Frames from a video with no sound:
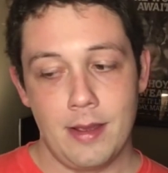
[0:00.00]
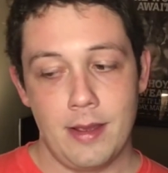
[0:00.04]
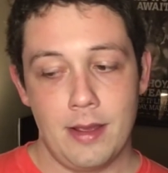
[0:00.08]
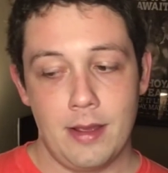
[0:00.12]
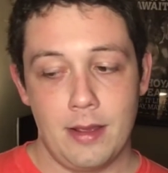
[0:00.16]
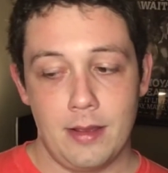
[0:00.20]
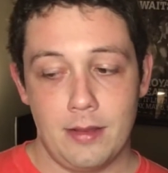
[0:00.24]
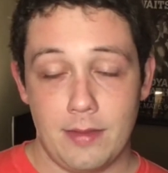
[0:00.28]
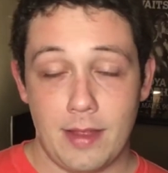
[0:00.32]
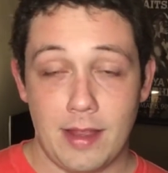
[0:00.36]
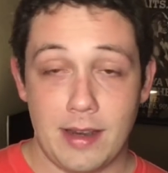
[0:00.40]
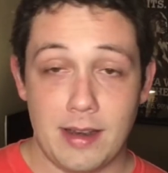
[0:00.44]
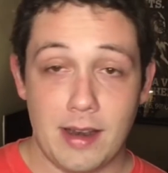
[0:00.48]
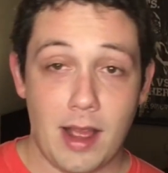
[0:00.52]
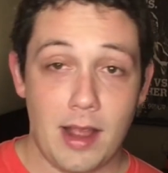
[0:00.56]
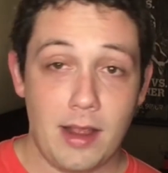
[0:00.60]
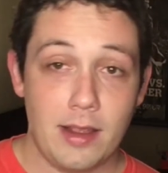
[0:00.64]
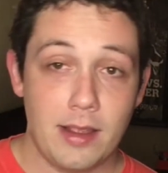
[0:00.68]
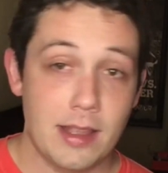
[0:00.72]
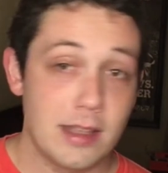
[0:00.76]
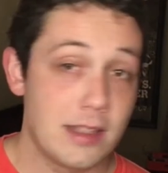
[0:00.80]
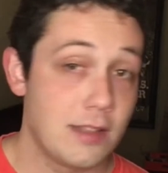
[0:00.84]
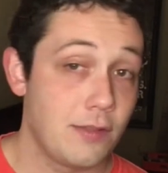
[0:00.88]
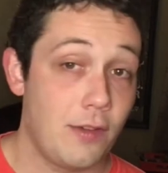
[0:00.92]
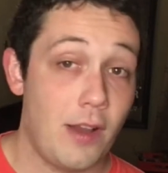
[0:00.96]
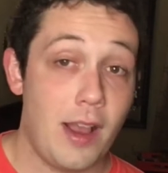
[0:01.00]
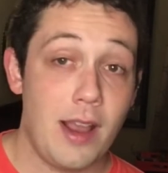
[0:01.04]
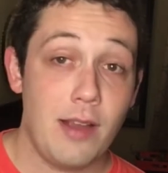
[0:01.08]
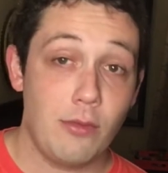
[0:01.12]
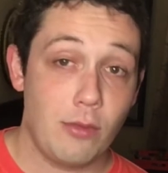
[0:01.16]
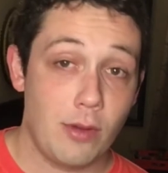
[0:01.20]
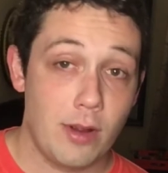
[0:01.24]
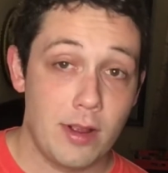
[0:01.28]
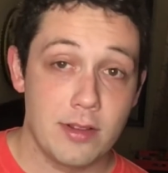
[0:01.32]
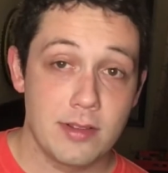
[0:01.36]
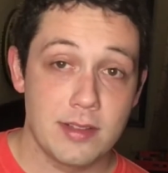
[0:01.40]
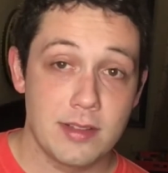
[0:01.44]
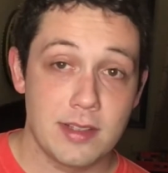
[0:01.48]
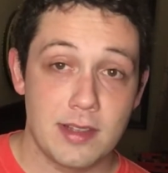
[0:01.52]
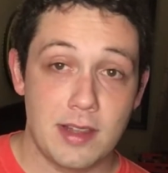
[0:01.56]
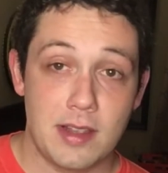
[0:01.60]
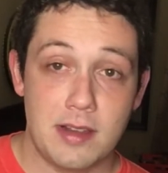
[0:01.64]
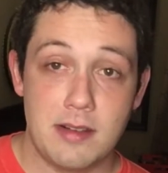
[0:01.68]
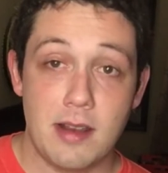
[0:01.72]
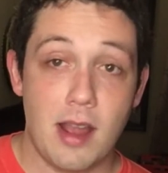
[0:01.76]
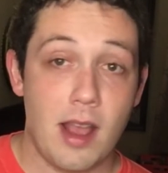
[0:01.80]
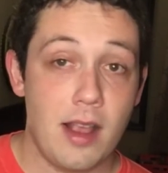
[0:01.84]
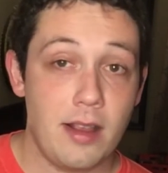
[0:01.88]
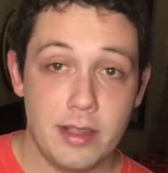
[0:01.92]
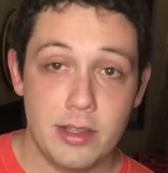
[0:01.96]
they knock it's five rounds and they
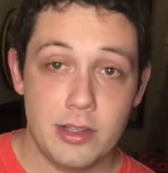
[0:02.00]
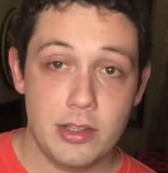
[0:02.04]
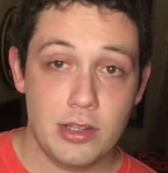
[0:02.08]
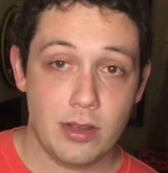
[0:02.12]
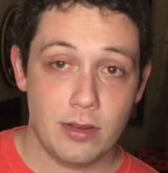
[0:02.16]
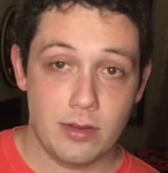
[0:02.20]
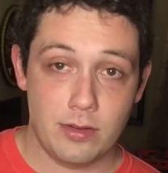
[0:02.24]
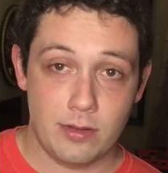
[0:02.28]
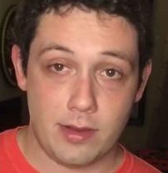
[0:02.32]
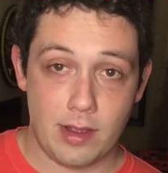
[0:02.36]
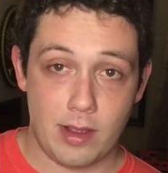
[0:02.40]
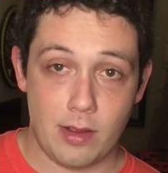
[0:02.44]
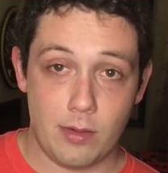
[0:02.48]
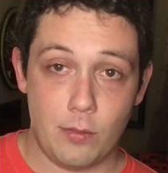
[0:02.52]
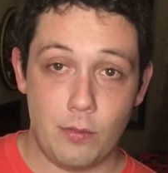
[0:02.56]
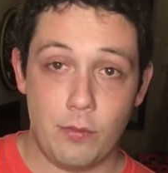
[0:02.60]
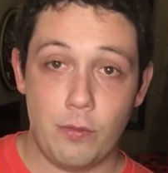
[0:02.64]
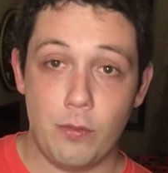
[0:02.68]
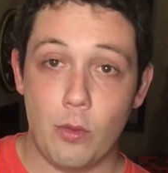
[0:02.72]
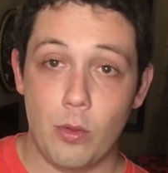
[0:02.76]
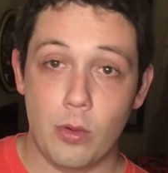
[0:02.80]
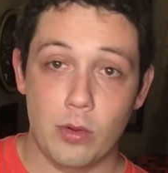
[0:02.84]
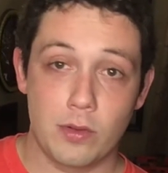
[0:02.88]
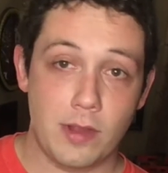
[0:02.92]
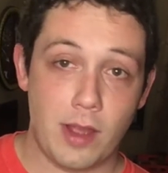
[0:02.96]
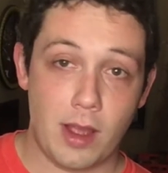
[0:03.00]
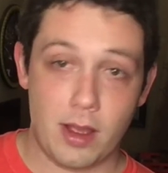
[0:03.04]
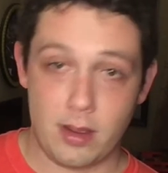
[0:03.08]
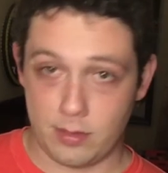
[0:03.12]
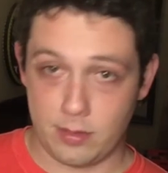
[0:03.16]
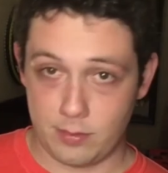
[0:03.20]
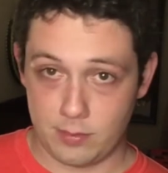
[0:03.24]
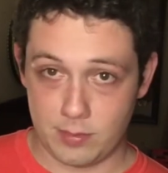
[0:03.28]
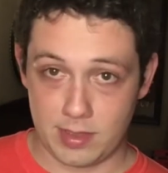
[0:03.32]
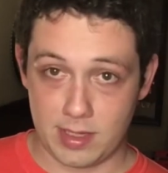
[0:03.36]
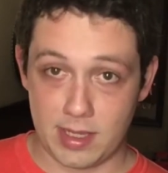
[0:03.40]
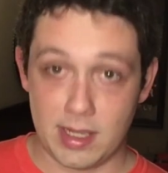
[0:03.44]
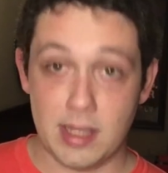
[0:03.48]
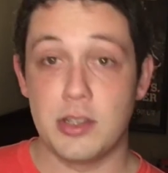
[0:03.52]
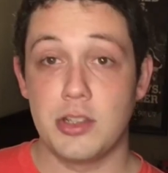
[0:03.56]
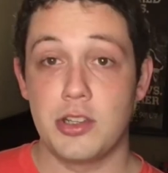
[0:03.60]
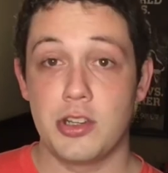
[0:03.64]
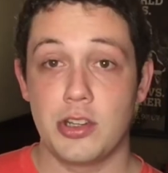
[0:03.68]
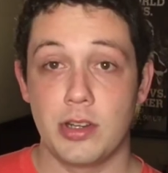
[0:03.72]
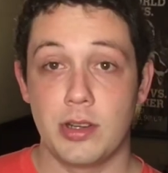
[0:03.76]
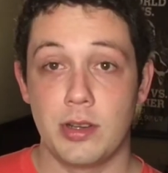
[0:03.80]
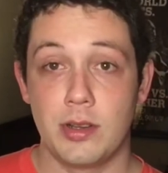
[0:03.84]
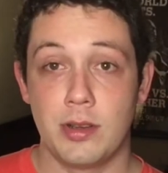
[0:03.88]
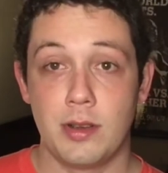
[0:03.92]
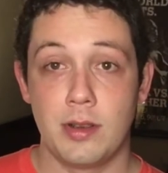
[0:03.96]
knock each other down four times each.
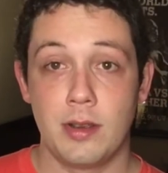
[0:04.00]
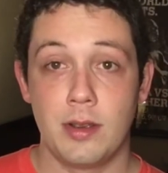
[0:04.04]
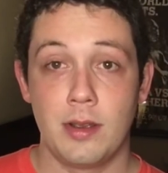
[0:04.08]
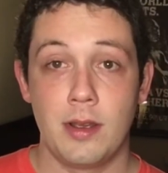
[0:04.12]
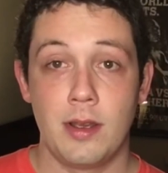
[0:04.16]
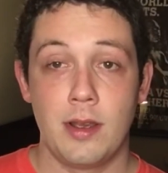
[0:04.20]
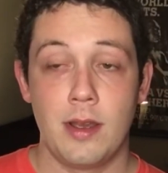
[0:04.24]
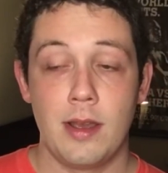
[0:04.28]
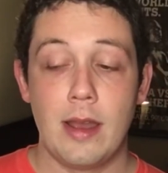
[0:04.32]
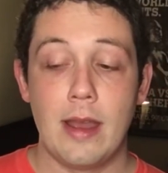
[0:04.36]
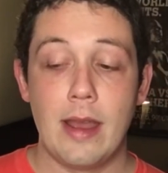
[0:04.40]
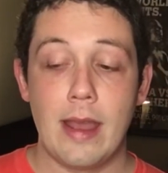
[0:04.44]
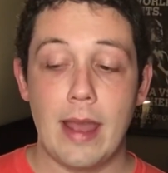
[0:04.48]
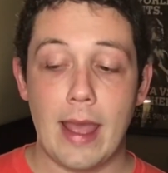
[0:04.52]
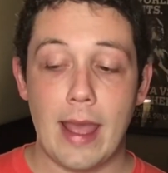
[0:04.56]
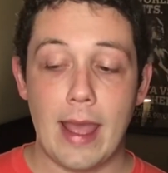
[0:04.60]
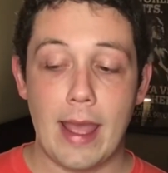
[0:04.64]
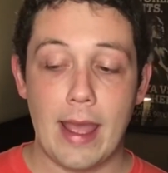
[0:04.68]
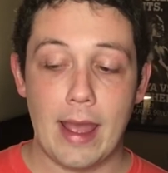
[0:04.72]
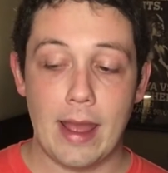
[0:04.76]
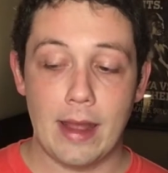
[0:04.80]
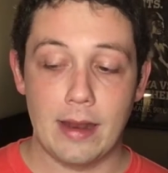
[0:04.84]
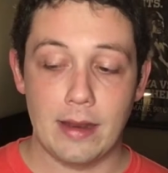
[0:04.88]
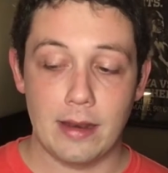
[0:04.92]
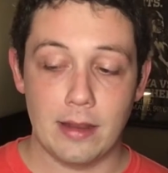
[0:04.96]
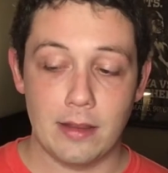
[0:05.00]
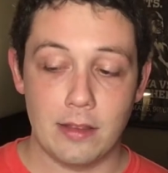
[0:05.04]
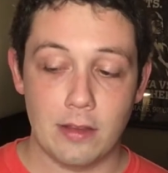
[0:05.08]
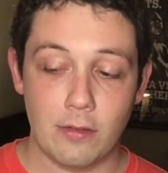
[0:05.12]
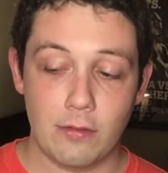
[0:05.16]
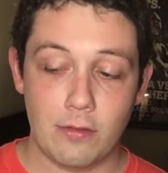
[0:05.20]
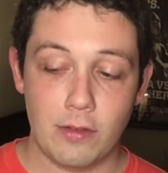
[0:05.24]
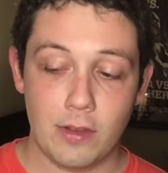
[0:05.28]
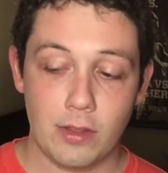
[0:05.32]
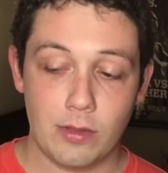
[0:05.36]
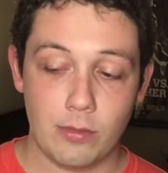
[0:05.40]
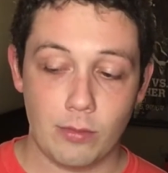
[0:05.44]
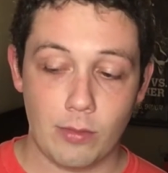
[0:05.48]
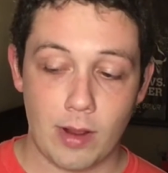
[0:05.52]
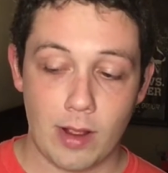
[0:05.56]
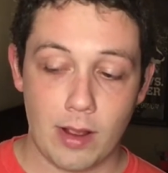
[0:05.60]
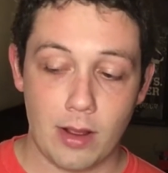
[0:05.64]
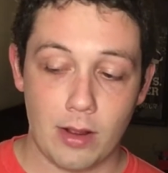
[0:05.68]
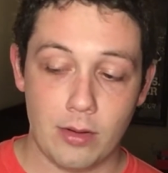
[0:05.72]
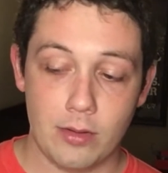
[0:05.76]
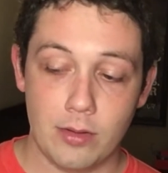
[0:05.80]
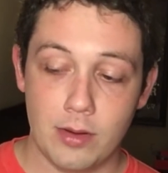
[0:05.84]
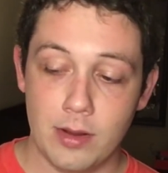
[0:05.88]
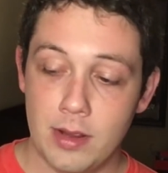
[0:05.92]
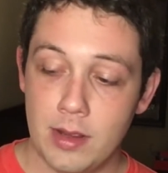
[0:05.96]
And in the fifth
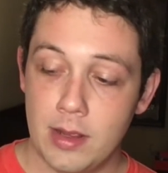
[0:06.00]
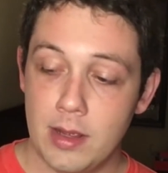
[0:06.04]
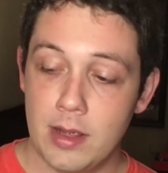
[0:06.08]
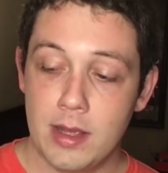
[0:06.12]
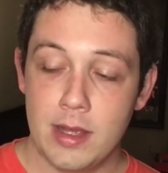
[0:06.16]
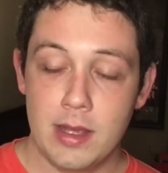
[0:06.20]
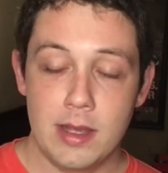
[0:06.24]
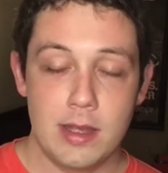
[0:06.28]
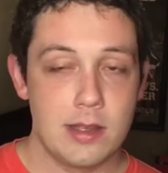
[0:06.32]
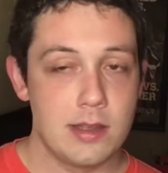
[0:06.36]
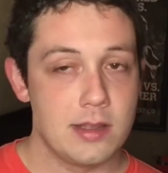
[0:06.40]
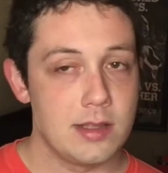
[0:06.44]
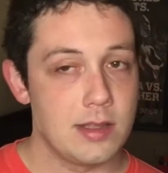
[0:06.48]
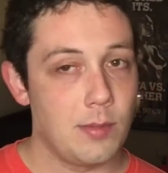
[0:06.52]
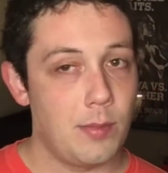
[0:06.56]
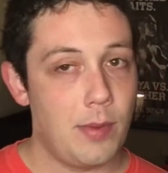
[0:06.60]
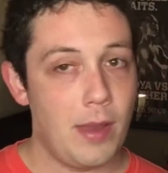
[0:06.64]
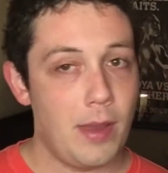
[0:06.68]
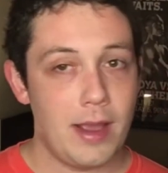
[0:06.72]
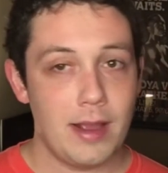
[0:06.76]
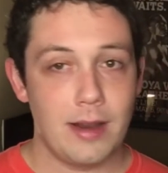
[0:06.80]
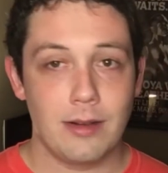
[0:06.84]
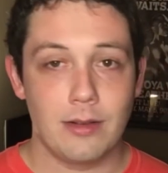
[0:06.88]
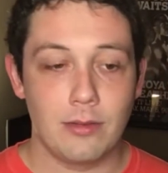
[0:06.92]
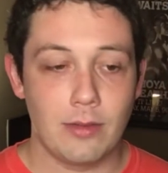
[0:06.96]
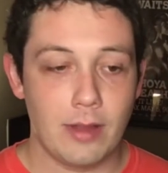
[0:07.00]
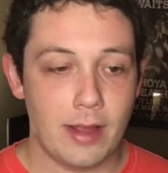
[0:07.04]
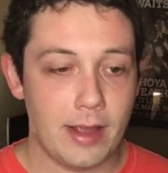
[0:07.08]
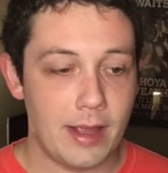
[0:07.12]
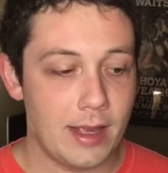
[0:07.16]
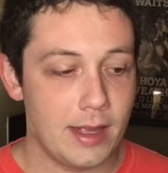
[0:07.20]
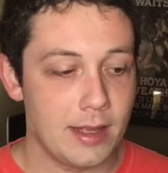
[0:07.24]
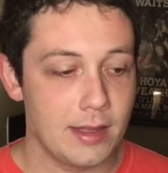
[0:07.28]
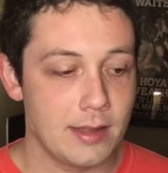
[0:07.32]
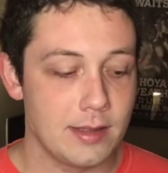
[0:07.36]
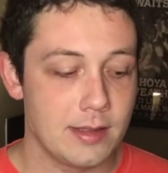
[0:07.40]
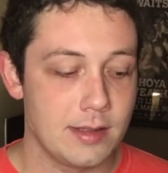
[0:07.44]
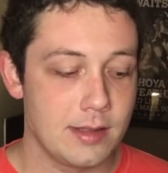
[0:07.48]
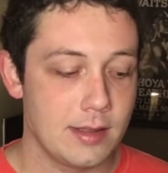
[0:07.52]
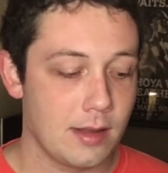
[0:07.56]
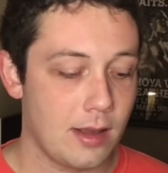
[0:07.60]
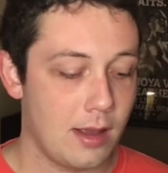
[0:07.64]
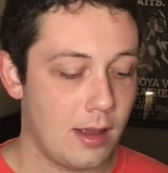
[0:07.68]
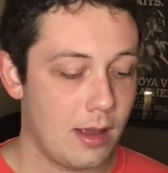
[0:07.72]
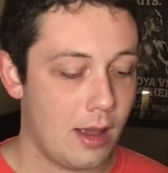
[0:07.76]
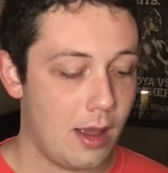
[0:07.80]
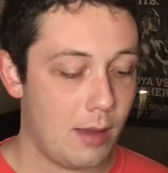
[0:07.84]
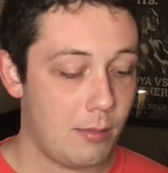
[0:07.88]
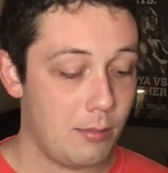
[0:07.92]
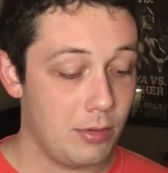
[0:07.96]
round, Zepeda lands,
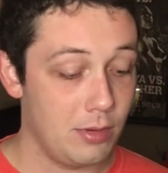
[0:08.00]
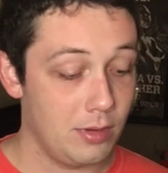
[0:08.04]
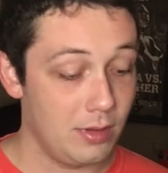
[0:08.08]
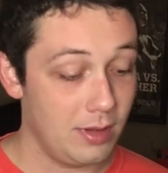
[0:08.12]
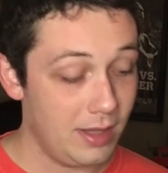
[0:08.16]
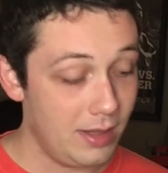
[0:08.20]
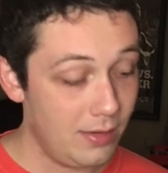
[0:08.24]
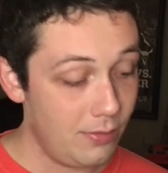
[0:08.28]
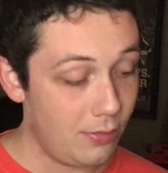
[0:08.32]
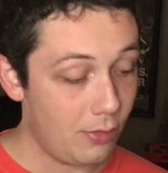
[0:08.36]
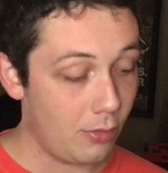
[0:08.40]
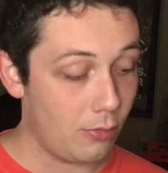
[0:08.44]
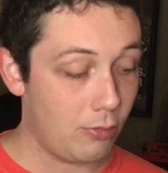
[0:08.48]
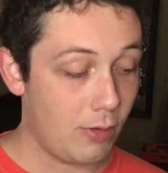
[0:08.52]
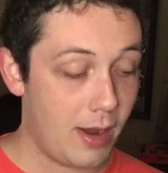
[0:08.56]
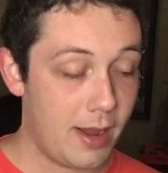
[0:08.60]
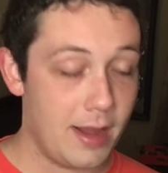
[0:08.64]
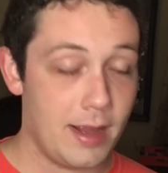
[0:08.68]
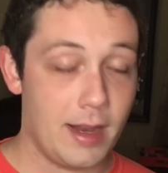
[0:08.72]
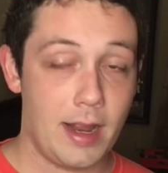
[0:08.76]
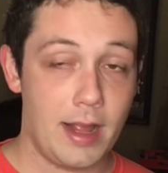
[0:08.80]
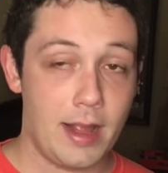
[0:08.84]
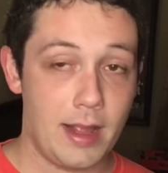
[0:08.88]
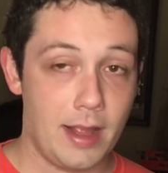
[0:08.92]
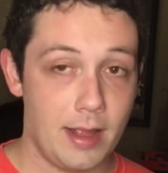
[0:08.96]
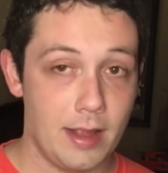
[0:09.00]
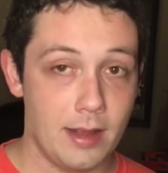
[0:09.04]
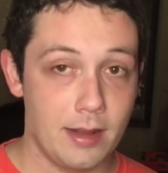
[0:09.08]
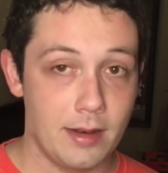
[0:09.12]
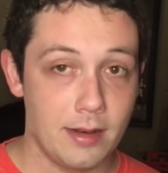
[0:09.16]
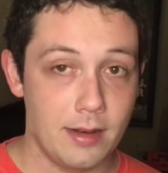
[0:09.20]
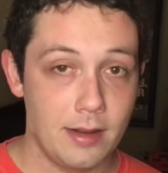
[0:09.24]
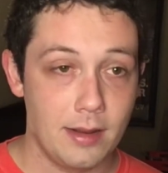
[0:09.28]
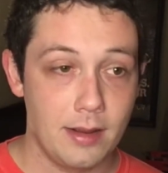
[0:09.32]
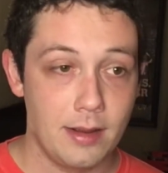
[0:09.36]
I believe, a right hand